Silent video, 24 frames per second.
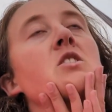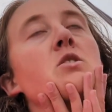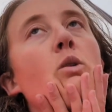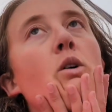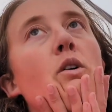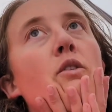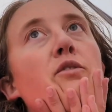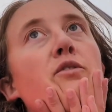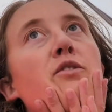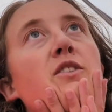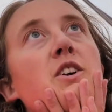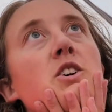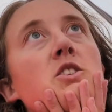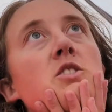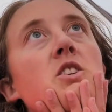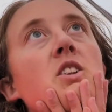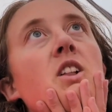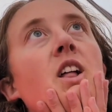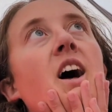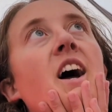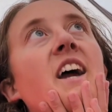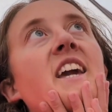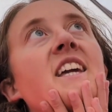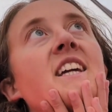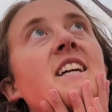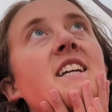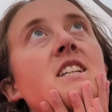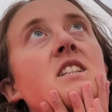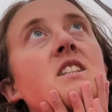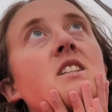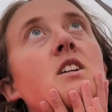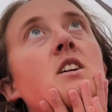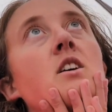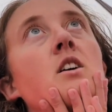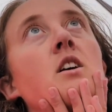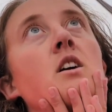So it feels a lot
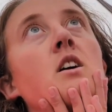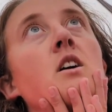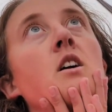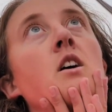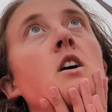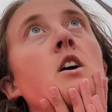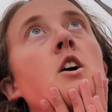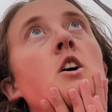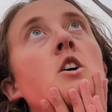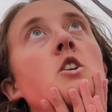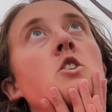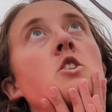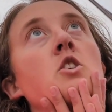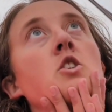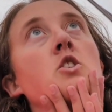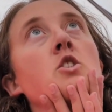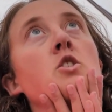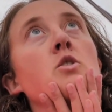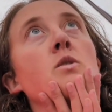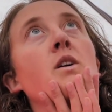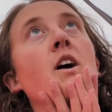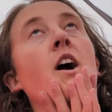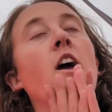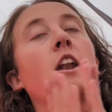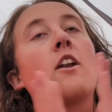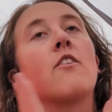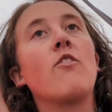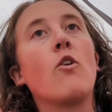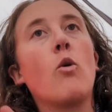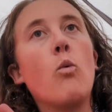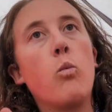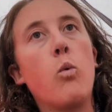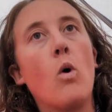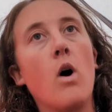easier to do kind of a